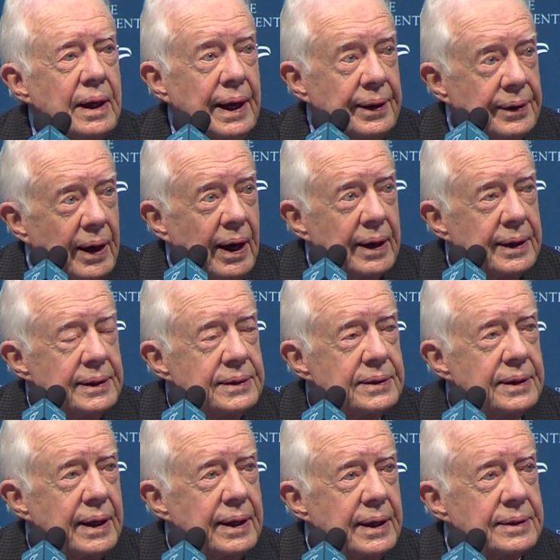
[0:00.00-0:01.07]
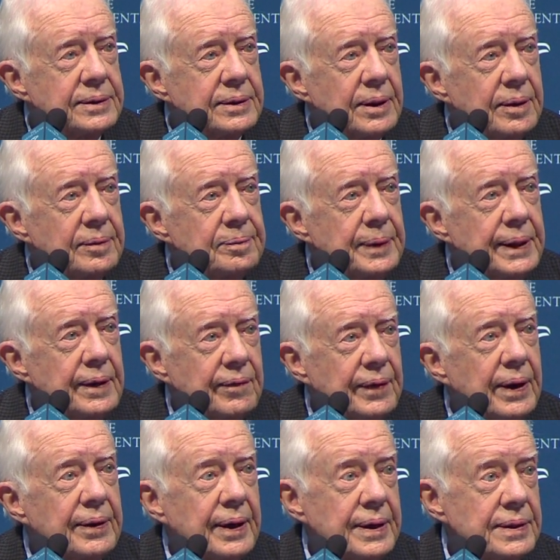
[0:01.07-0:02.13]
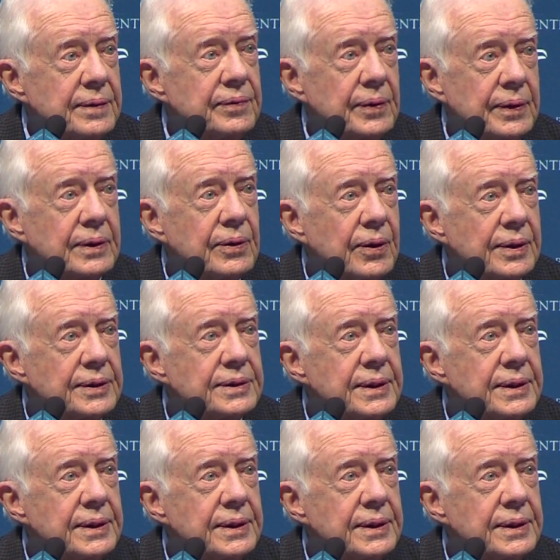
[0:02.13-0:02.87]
and knowledge that has uh, been the foundation for the Carter